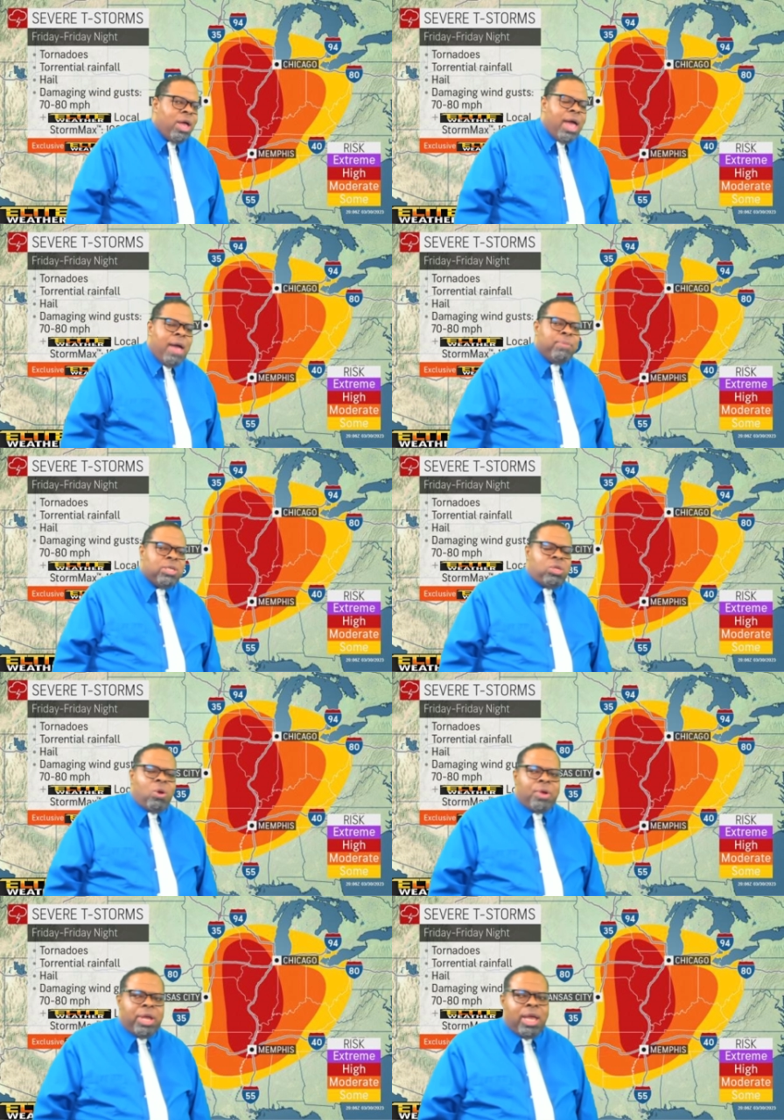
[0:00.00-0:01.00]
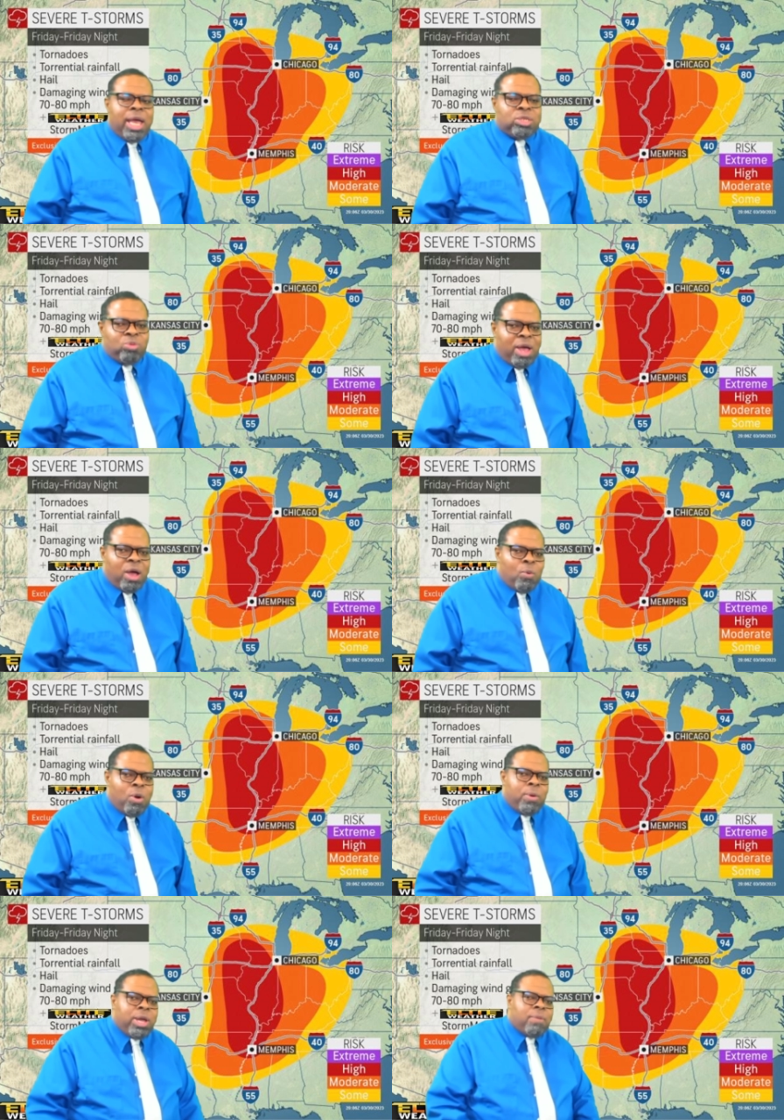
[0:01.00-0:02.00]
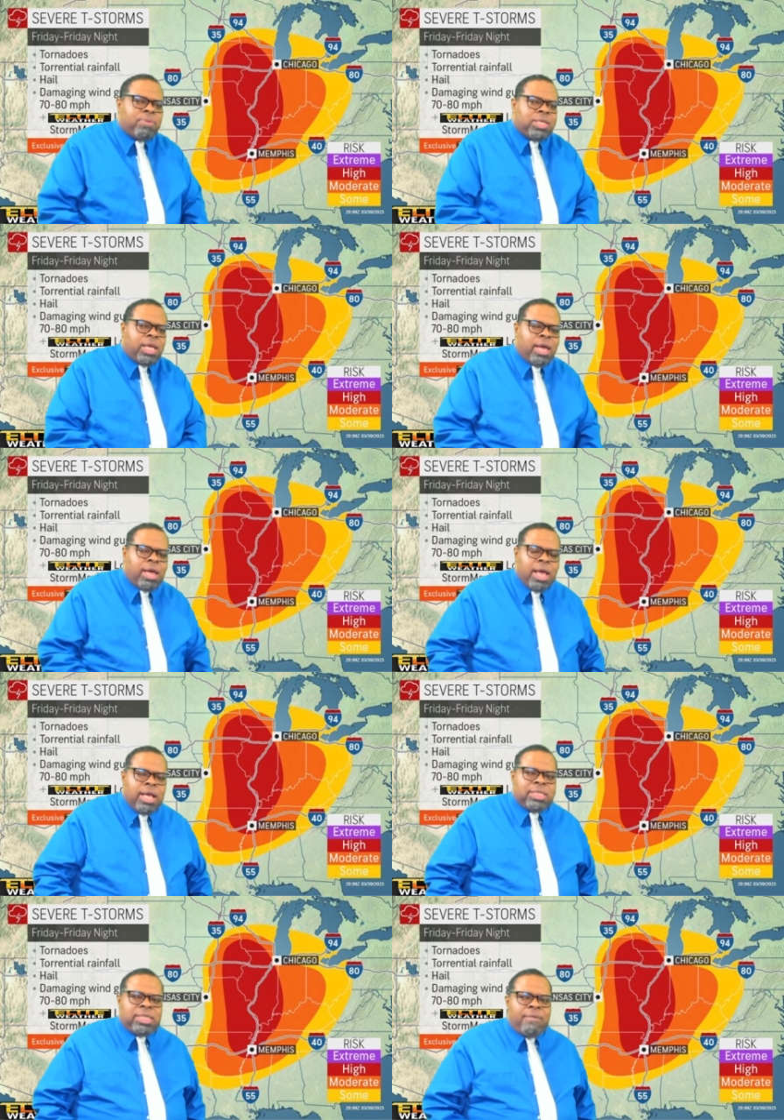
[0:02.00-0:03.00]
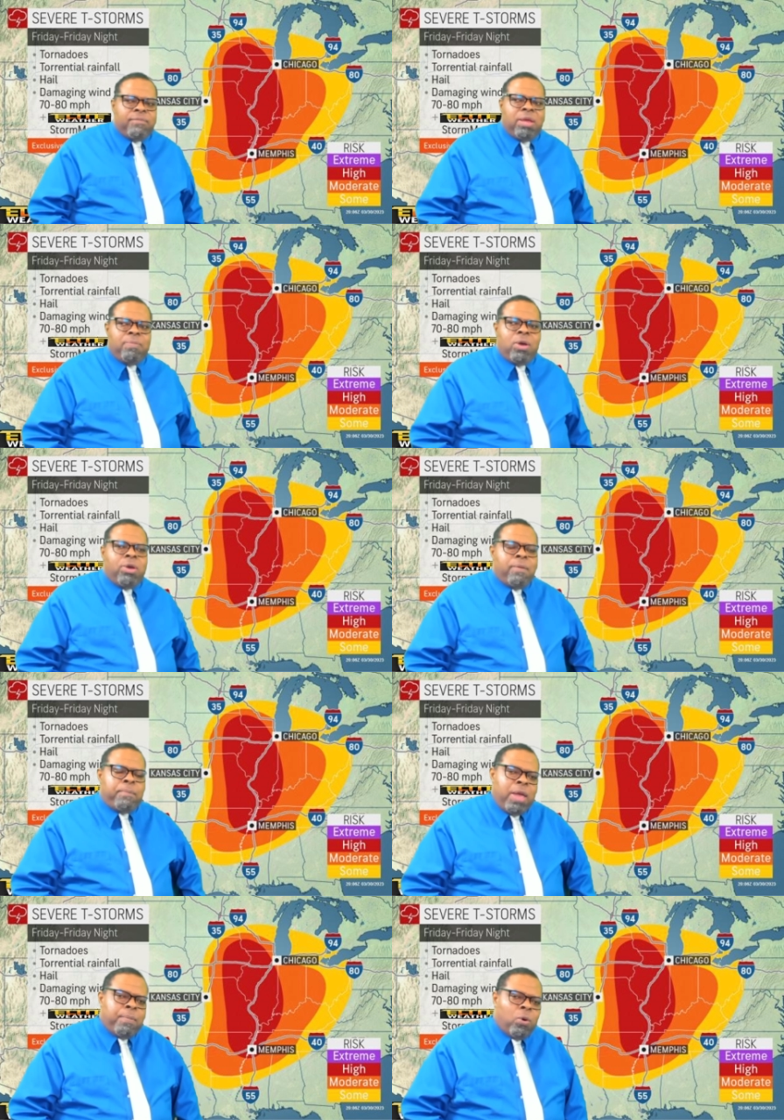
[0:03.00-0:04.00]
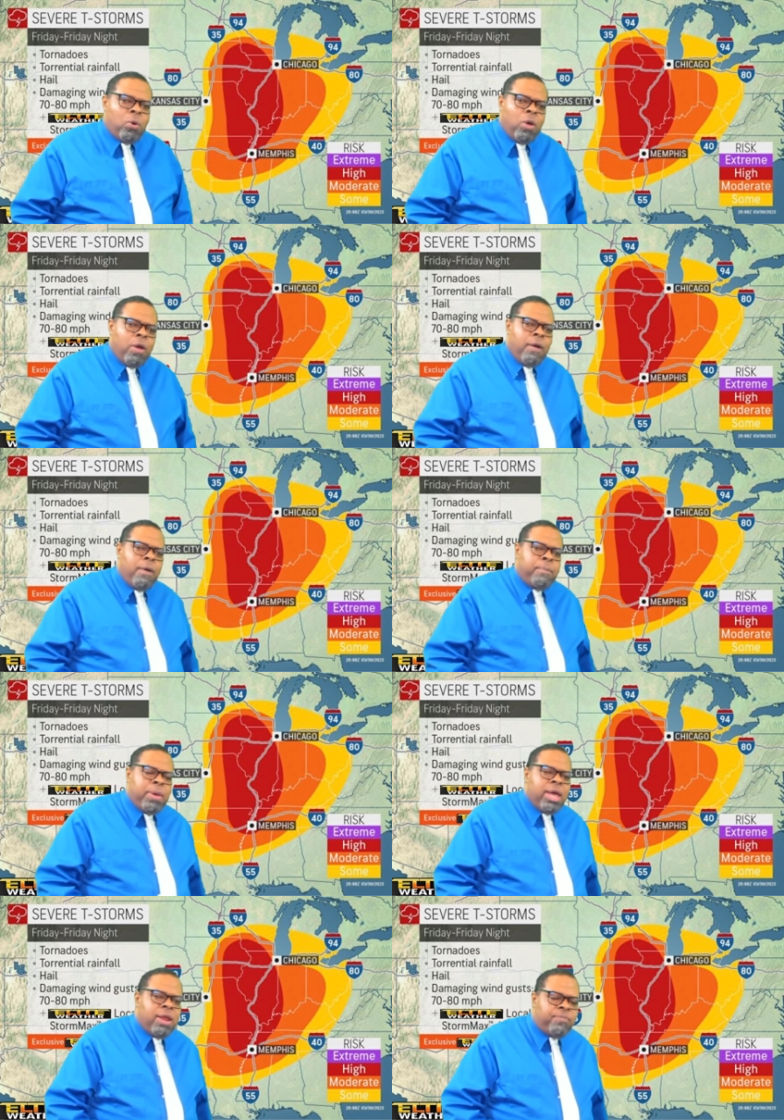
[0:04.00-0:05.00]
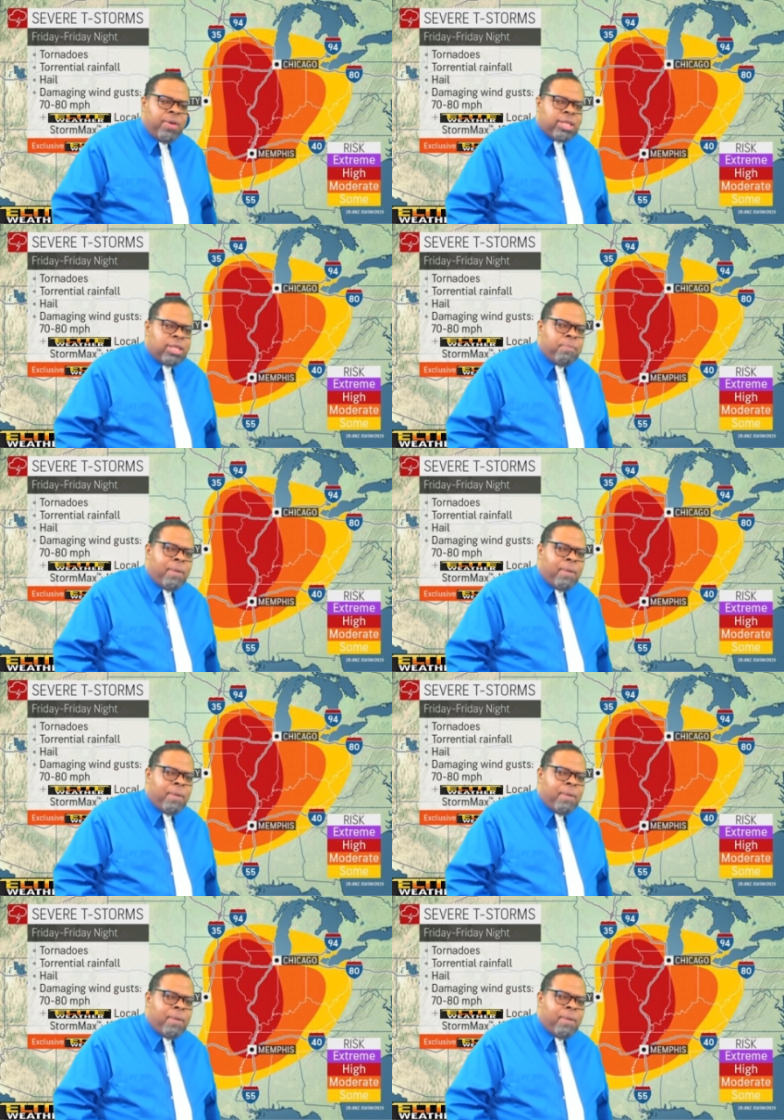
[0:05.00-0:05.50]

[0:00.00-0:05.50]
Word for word: and Missouri as well, where we could be seeing 70 million people being affected